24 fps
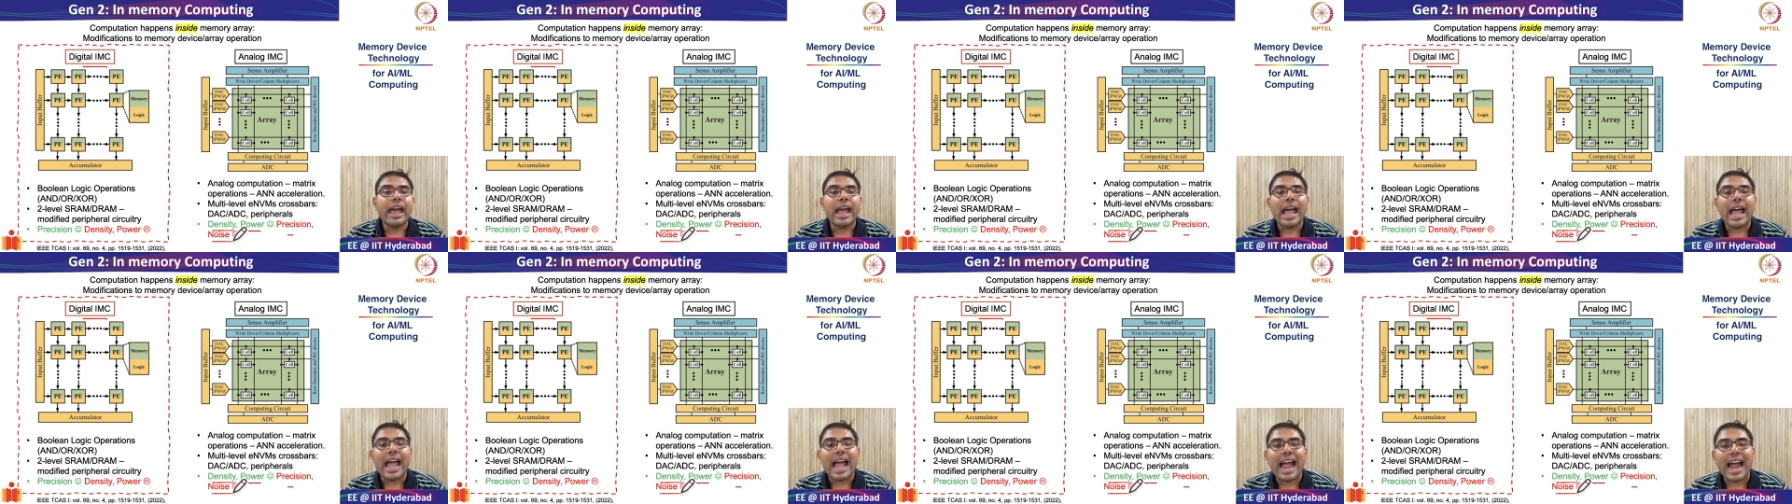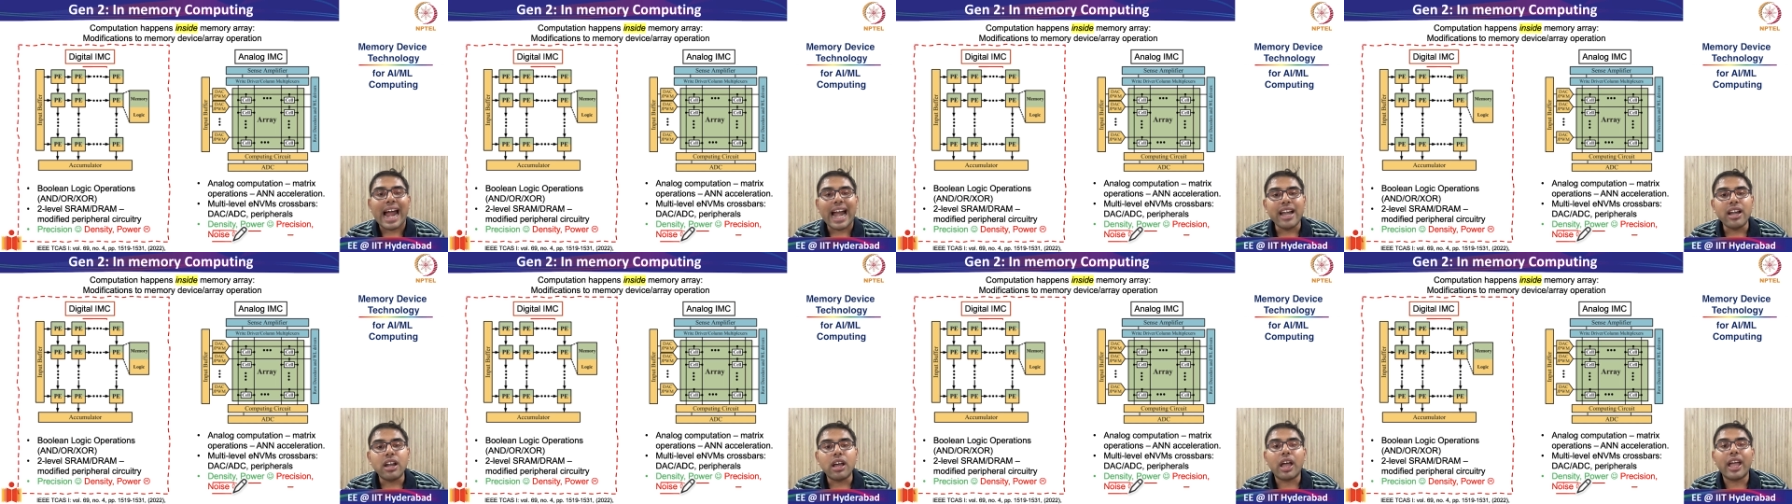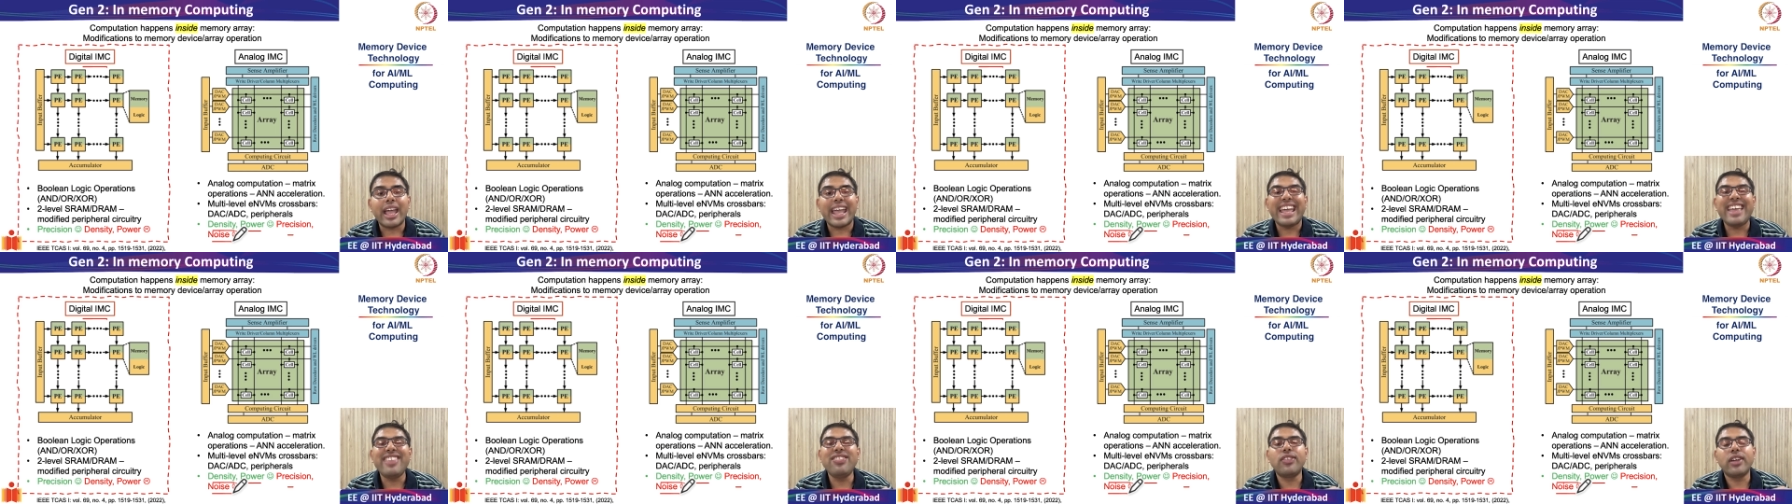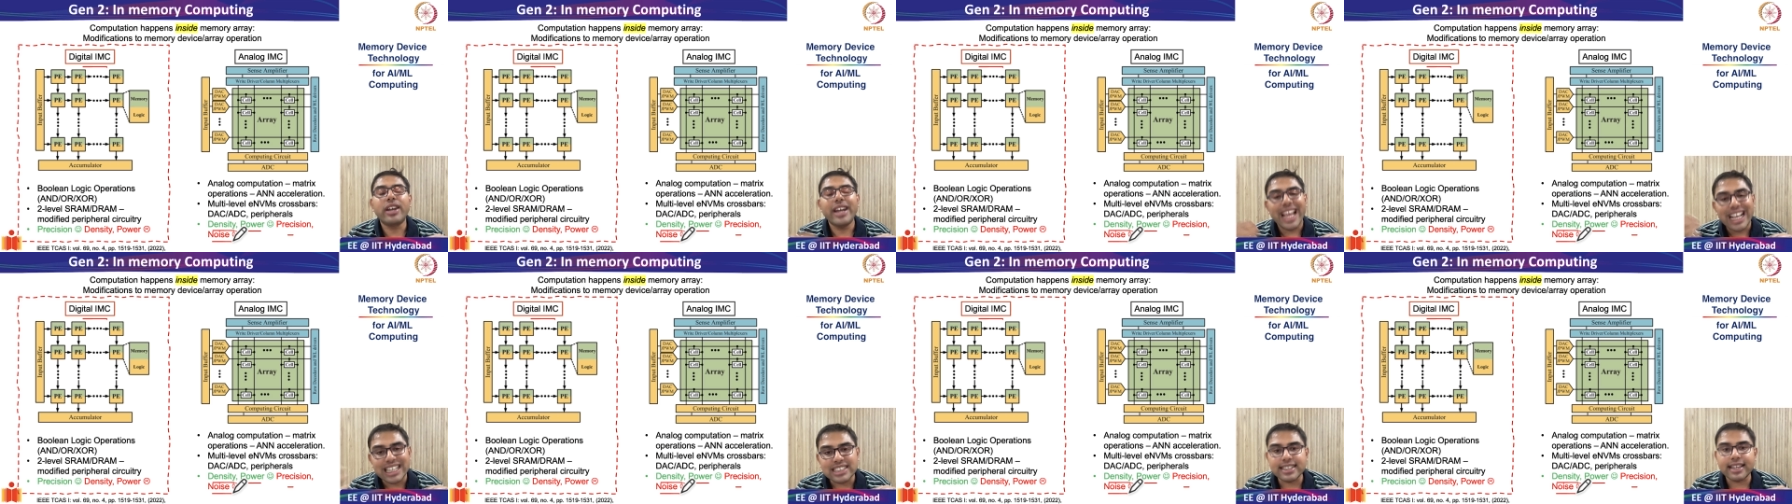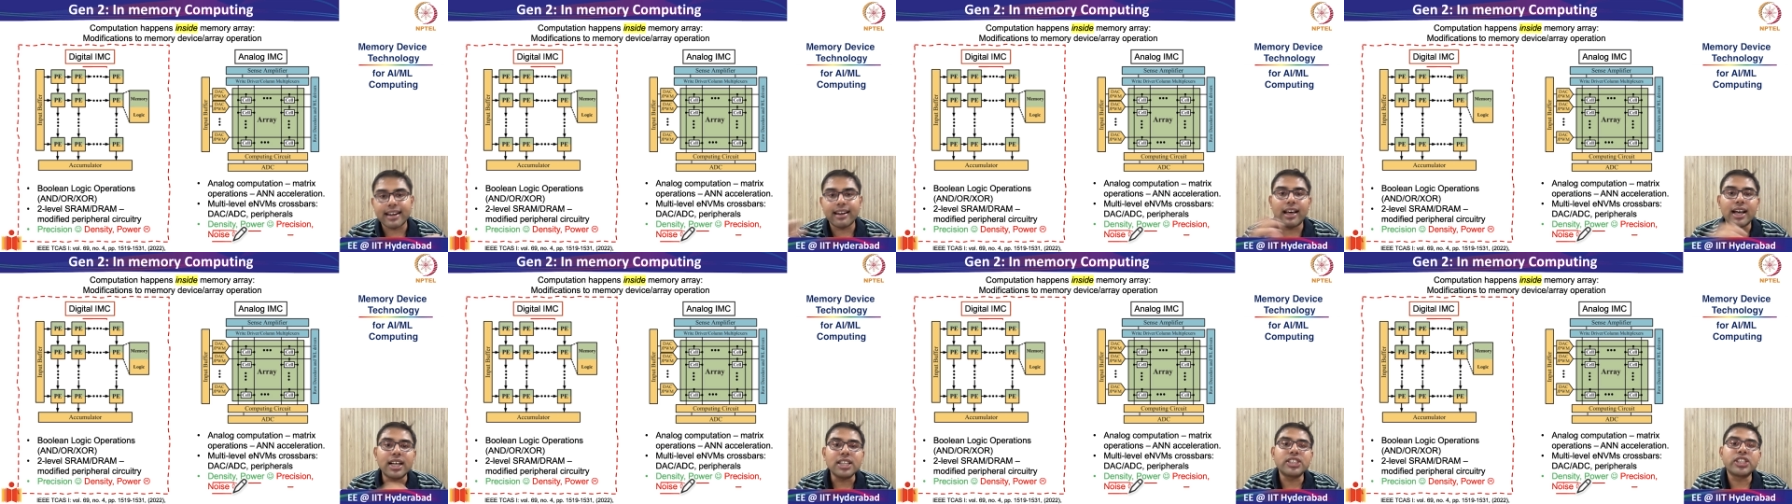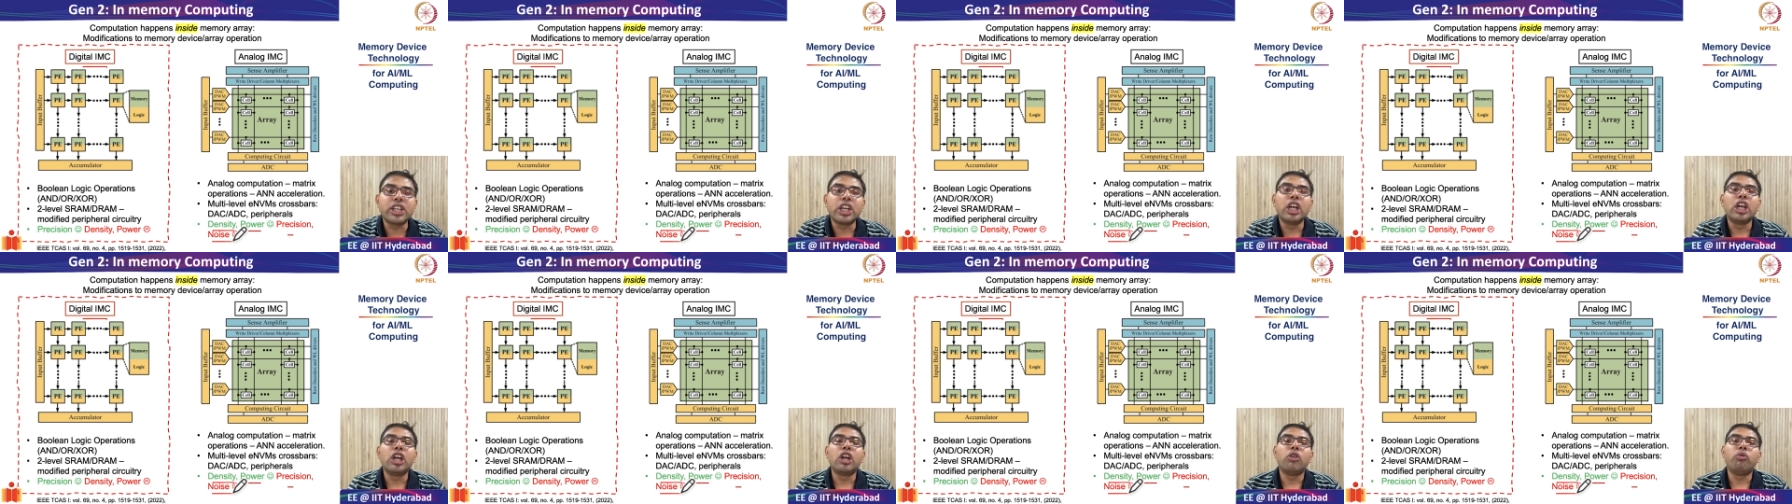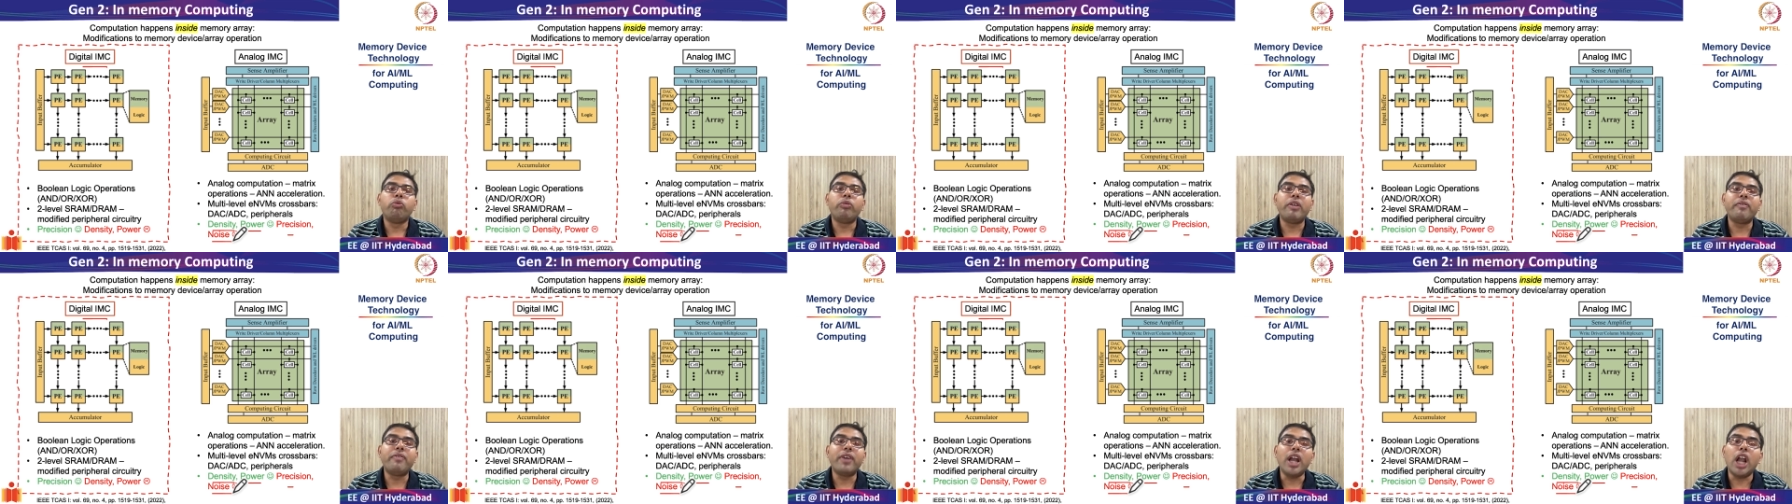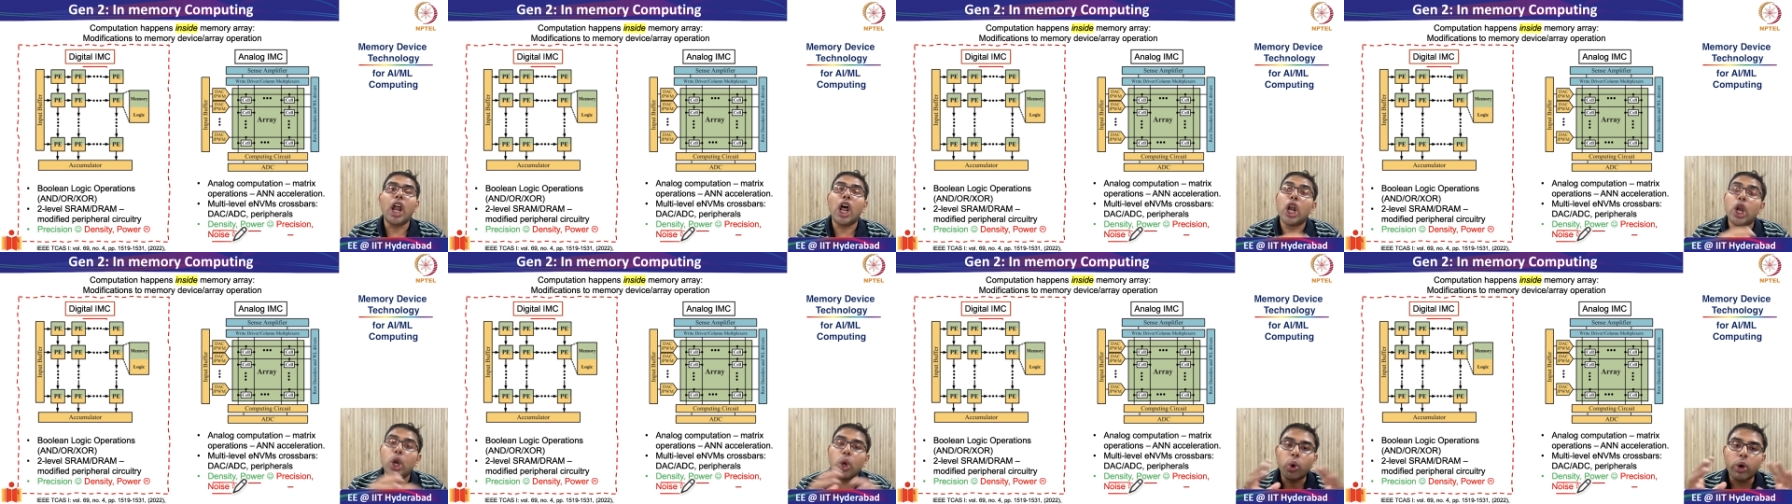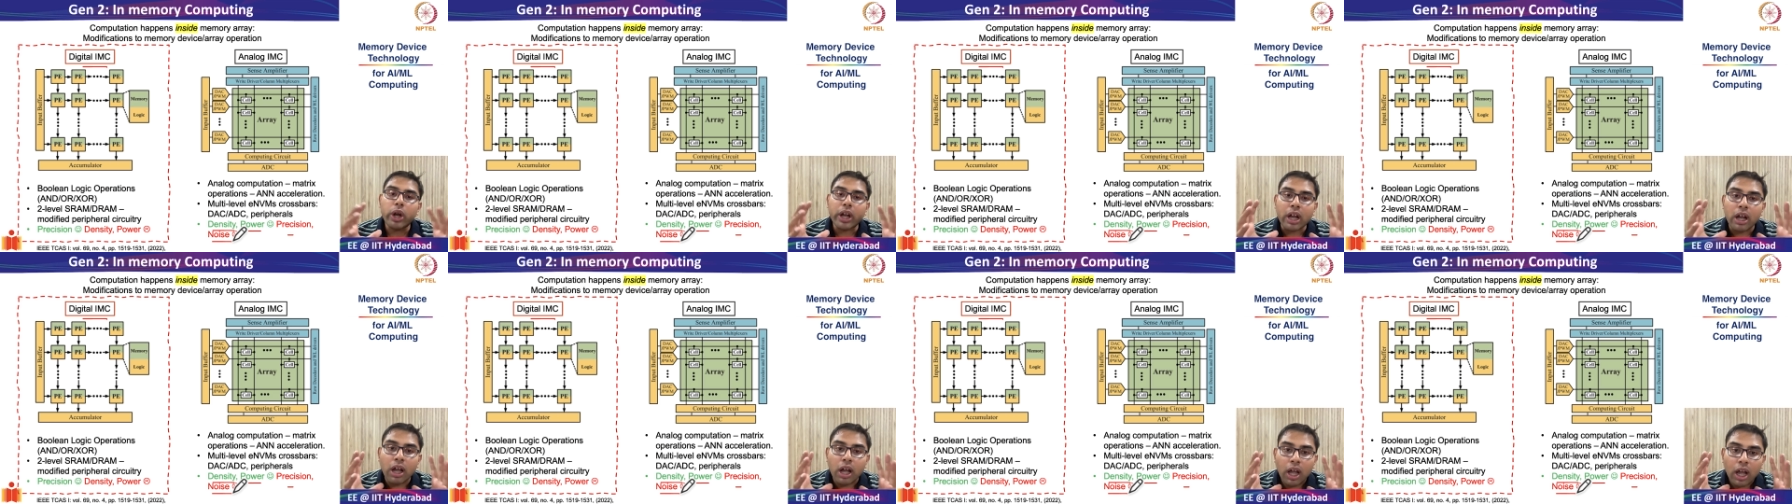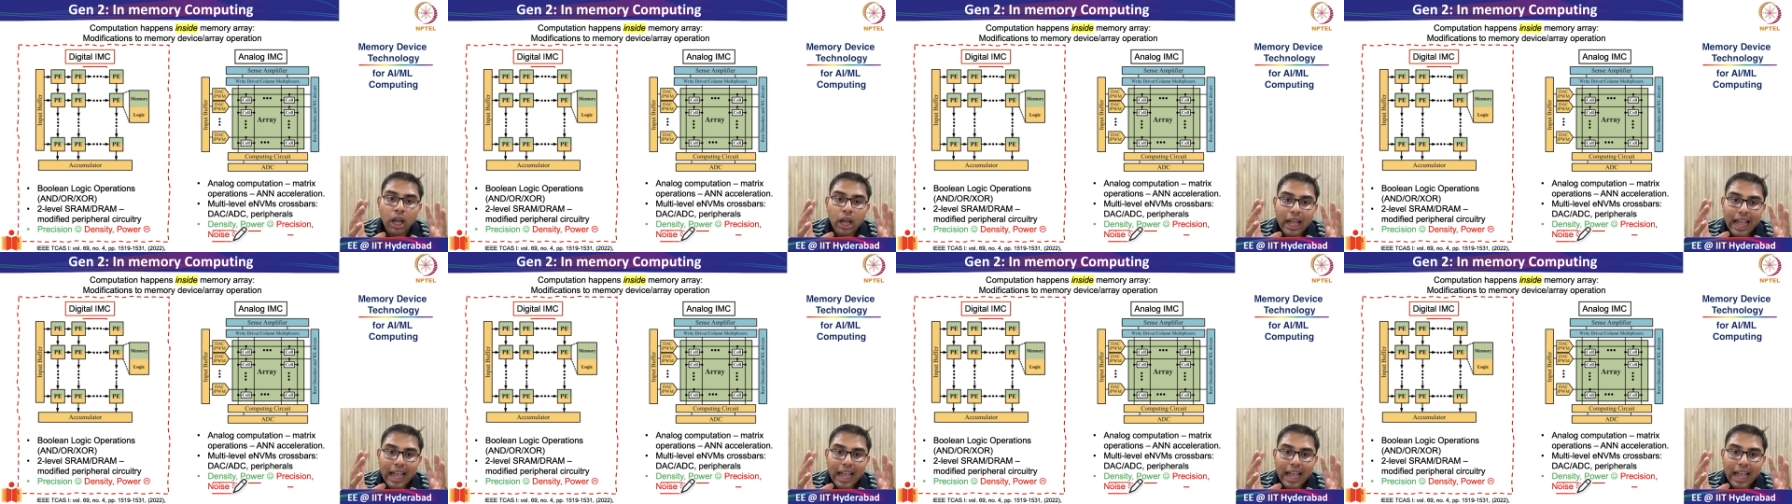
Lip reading: and in the next class, we will look